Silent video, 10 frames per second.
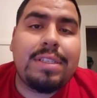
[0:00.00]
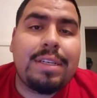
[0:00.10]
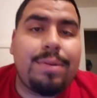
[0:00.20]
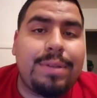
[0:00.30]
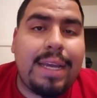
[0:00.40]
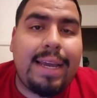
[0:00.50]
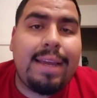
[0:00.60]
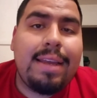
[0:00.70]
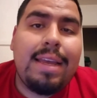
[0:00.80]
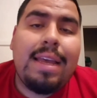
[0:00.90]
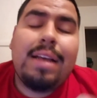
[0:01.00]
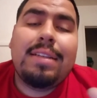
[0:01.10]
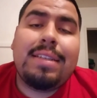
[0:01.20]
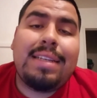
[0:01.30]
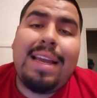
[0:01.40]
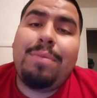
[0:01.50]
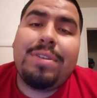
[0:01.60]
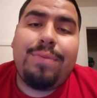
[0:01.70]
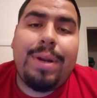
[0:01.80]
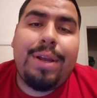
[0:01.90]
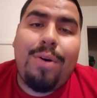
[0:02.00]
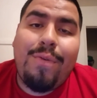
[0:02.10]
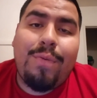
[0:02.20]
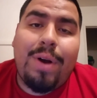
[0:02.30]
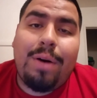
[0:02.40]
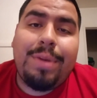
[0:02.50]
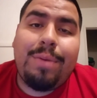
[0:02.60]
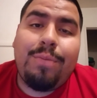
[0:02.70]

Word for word: single day. Today was really overwhelming.